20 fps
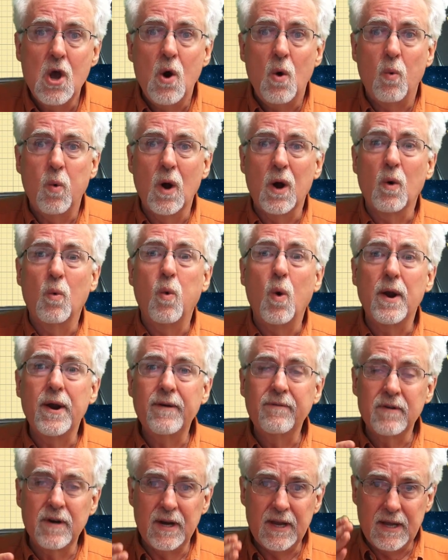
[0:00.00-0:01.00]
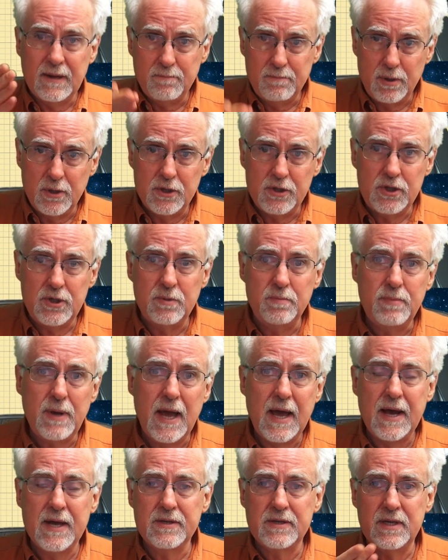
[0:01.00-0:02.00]
where whatever input you
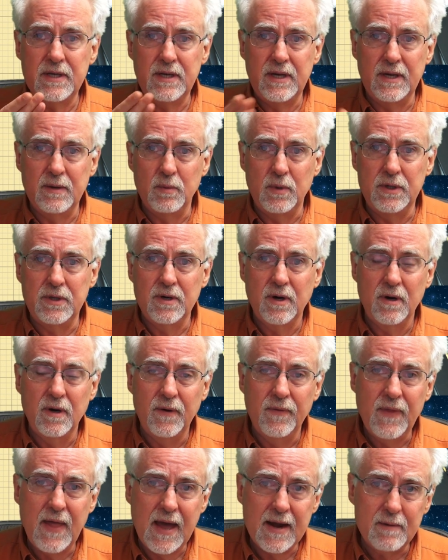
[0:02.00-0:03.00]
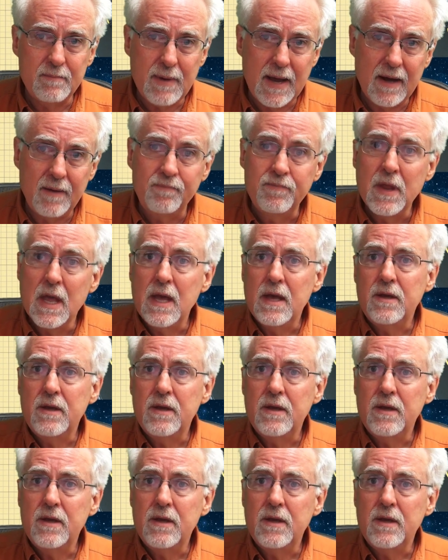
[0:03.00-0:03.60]
pass it, it would turn that amount.